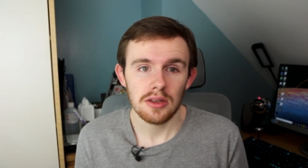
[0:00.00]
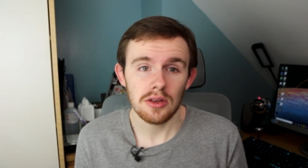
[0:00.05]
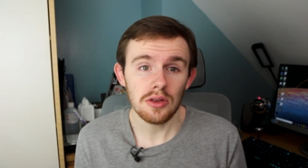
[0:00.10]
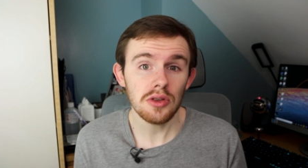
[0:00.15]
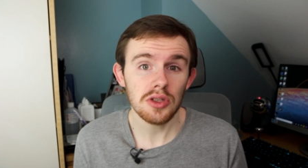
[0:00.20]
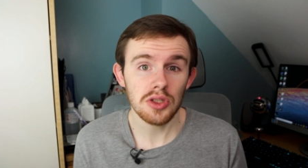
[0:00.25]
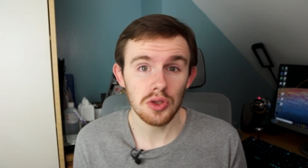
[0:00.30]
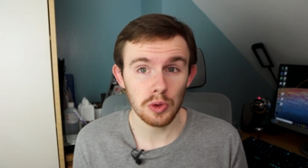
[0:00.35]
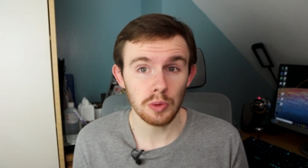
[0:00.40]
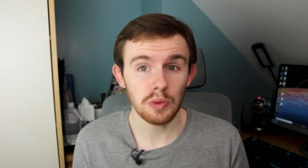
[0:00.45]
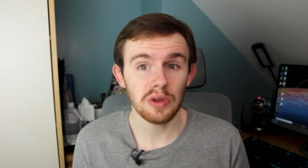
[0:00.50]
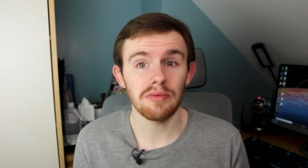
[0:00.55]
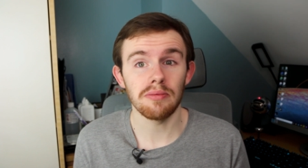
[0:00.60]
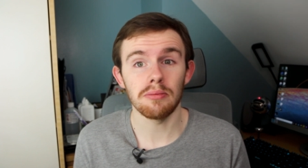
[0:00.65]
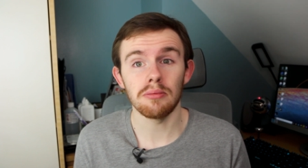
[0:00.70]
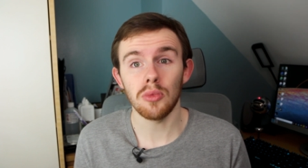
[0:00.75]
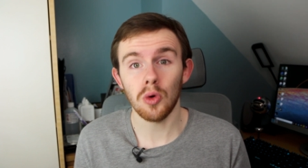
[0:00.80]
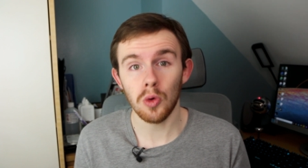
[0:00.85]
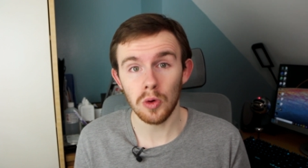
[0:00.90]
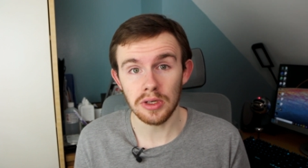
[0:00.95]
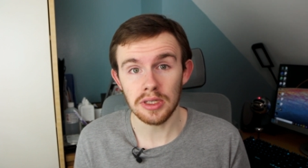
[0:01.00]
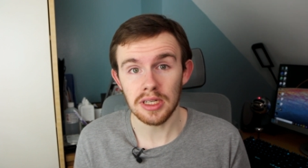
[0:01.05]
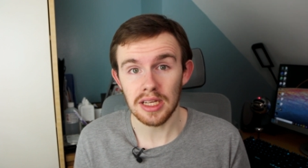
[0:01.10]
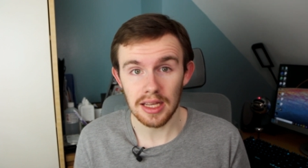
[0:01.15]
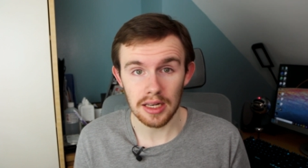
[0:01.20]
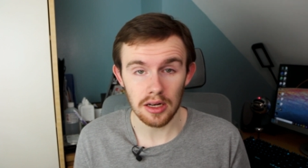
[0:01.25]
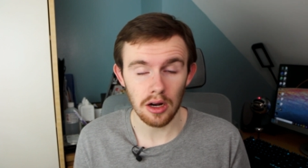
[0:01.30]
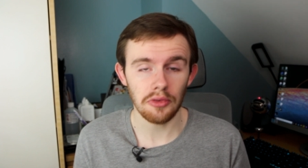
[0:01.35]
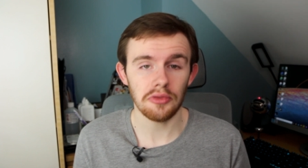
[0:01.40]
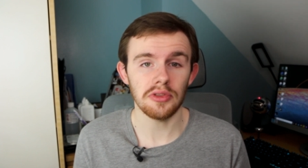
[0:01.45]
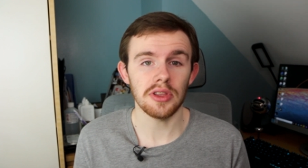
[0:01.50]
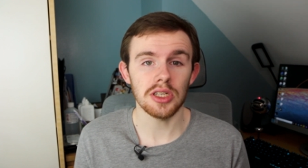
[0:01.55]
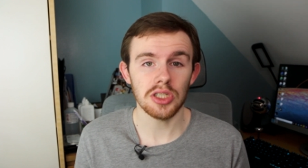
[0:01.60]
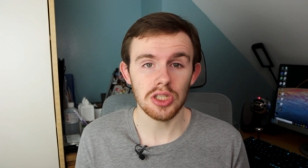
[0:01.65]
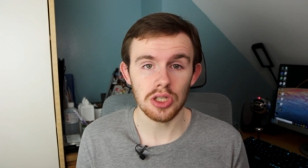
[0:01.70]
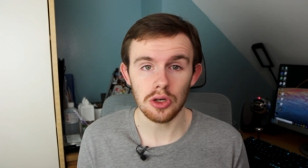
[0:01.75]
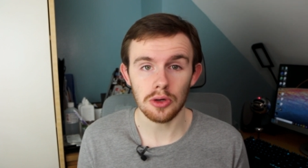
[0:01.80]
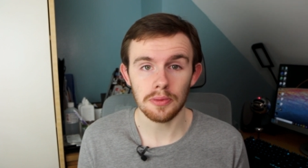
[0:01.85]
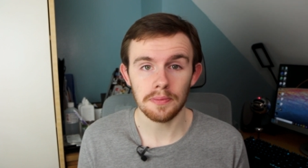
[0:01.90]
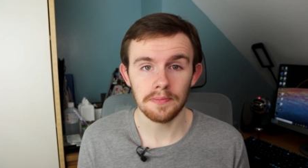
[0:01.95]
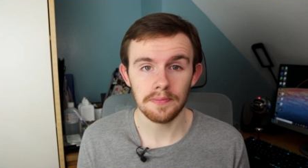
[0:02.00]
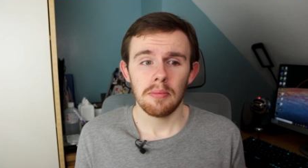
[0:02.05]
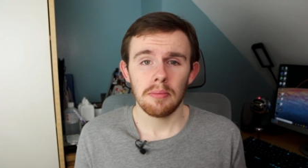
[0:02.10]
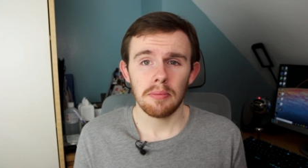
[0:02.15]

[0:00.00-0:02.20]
Goodness knows we've mourned it enough this year.